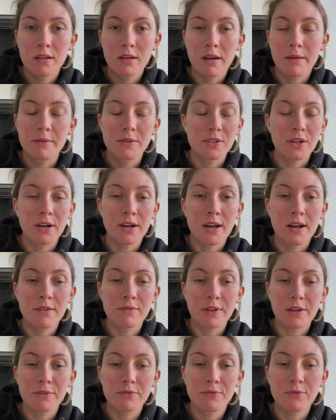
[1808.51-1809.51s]
I have
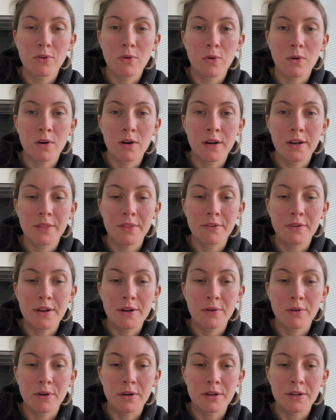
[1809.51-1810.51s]
like 4
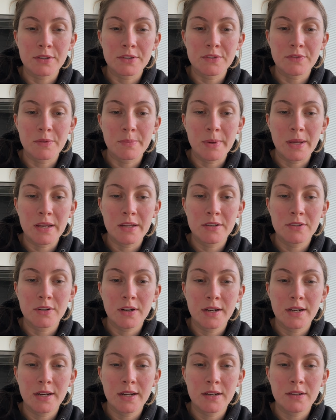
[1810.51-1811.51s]
3/4 of a page
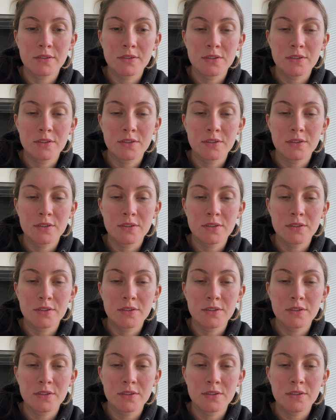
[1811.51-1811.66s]
right now.